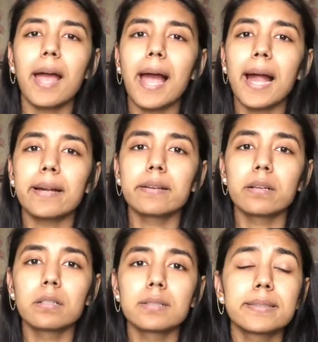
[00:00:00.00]

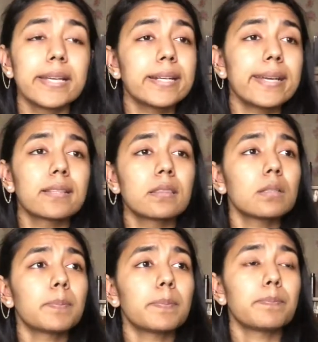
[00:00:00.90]
And they take the
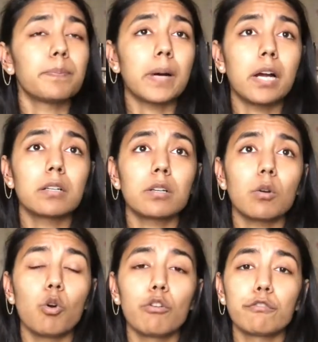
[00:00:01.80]
part
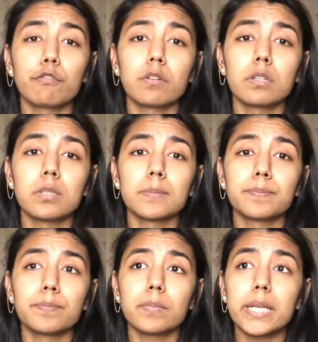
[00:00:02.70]
of
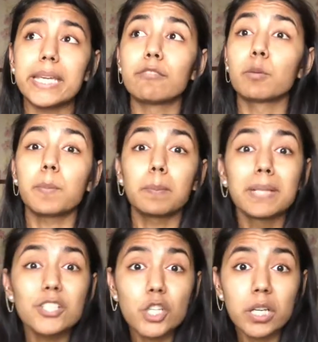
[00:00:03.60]
even
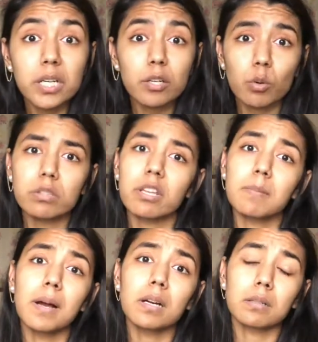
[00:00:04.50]
publishing it on their
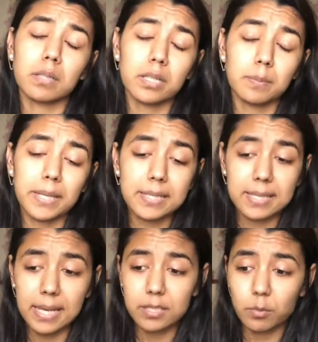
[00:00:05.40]
marketplace
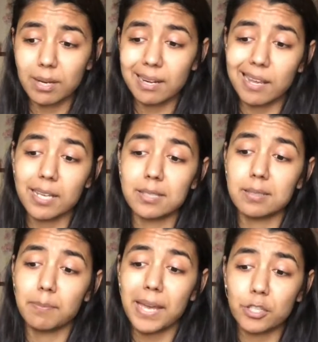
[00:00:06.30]
as well as
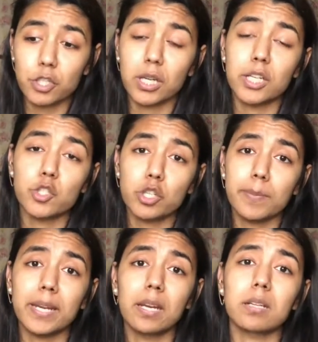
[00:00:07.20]
packaging it,
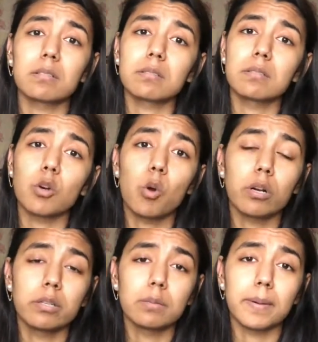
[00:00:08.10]
shipping it, the
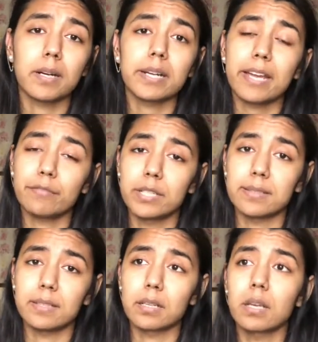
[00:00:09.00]
order part,
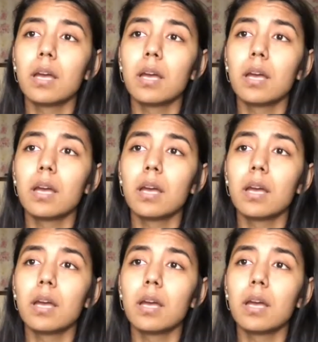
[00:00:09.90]
everything.